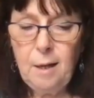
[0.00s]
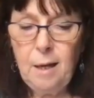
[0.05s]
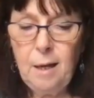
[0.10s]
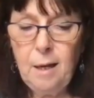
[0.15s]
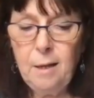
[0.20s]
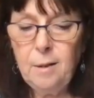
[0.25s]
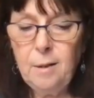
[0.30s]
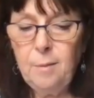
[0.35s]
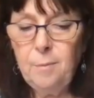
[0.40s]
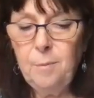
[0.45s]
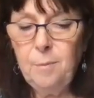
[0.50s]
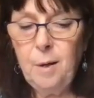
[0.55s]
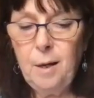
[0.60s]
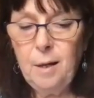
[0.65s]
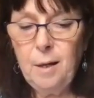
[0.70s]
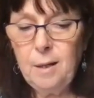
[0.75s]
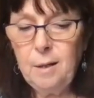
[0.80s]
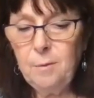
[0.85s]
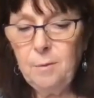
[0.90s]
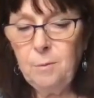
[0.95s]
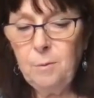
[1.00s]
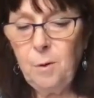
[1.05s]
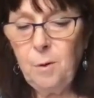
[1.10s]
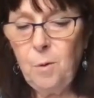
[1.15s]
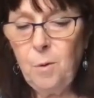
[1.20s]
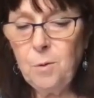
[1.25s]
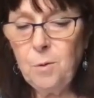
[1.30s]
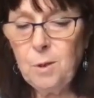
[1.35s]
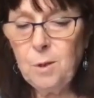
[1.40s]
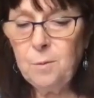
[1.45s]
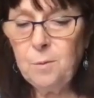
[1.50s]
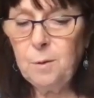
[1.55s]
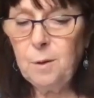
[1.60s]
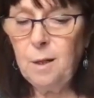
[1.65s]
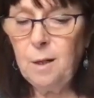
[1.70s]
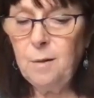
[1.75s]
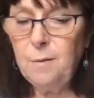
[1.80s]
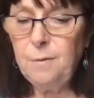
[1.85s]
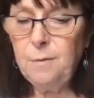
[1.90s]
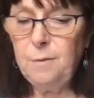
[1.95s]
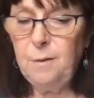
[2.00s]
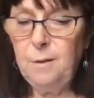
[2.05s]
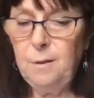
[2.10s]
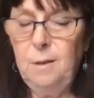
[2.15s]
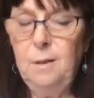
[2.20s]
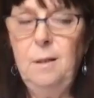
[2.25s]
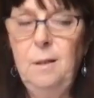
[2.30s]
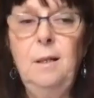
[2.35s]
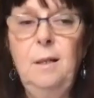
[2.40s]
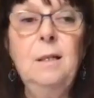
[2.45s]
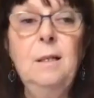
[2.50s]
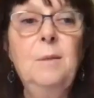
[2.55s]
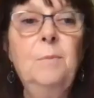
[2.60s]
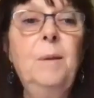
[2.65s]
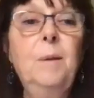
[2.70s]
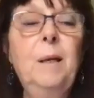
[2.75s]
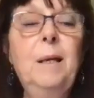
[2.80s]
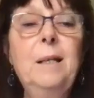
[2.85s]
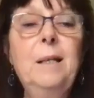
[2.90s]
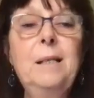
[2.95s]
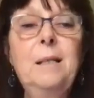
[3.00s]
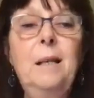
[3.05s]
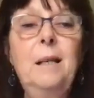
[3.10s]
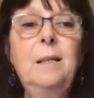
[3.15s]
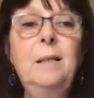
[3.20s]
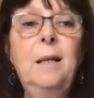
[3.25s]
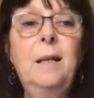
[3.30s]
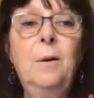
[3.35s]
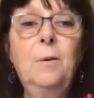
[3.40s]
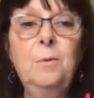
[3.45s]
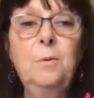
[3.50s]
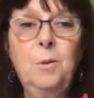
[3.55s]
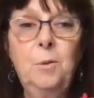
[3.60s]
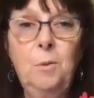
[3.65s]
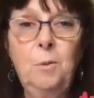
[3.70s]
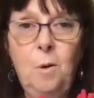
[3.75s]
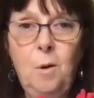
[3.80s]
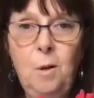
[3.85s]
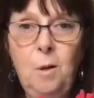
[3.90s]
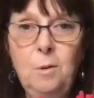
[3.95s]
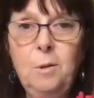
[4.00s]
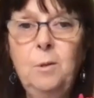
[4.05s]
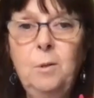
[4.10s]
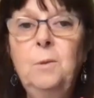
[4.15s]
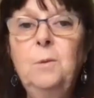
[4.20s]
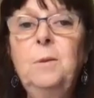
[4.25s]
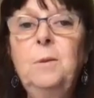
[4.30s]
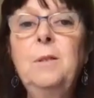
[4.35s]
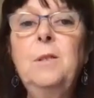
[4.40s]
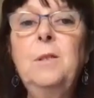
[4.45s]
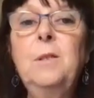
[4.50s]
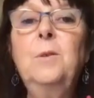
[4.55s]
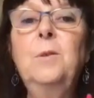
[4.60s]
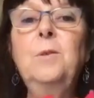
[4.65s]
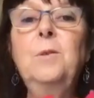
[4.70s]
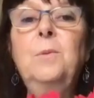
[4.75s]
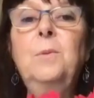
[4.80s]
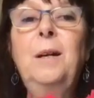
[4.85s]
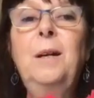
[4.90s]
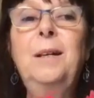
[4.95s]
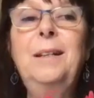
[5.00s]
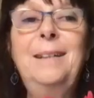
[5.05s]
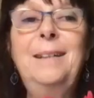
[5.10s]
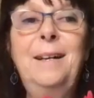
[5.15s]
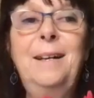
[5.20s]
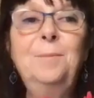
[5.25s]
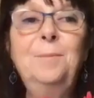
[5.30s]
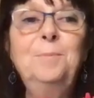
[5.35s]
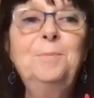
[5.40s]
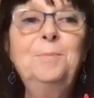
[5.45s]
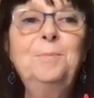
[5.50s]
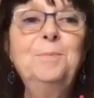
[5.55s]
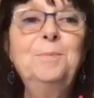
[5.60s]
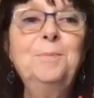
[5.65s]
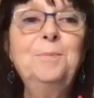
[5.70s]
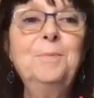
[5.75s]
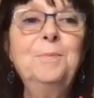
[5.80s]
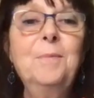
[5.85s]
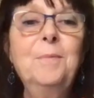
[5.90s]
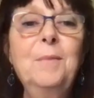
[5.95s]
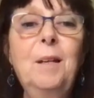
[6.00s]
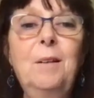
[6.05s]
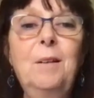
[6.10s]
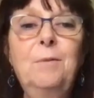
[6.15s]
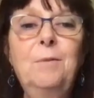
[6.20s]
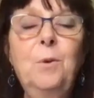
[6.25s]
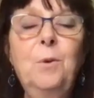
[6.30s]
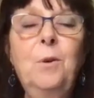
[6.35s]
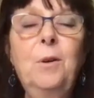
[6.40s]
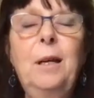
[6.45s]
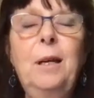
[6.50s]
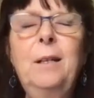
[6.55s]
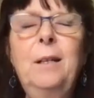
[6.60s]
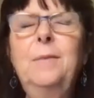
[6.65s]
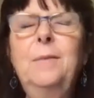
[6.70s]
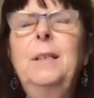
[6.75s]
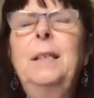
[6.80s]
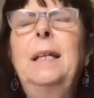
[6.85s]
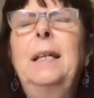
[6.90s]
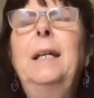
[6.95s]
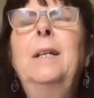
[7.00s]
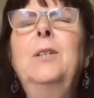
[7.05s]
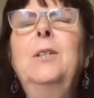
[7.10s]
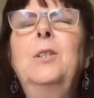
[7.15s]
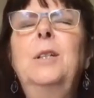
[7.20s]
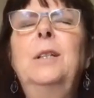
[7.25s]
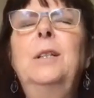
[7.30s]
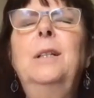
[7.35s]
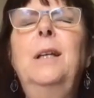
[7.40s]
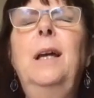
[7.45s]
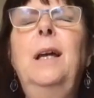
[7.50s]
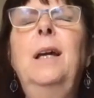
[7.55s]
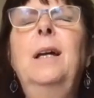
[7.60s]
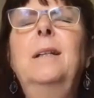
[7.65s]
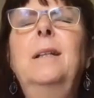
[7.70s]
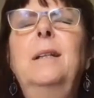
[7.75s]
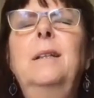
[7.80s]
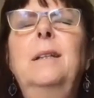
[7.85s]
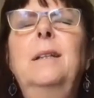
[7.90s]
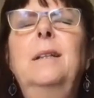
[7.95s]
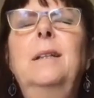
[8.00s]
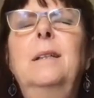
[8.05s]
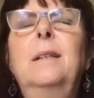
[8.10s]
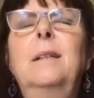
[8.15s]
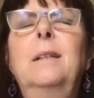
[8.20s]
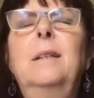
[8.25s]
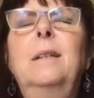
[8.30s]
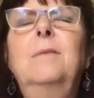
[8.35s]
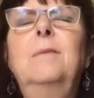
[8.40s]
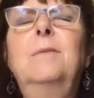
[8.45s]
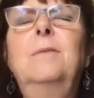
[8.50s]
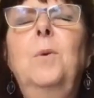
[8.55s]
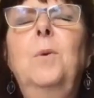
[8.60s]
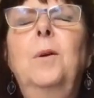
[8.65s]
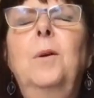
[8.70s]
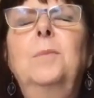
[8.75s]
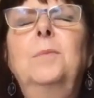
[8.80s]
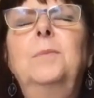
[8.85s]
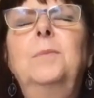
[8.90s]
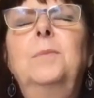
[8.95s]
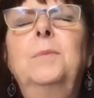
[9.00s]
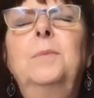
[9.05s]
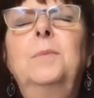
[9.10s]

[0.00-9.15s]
and my rose of love is being sent out to all your listeners right now for edification and for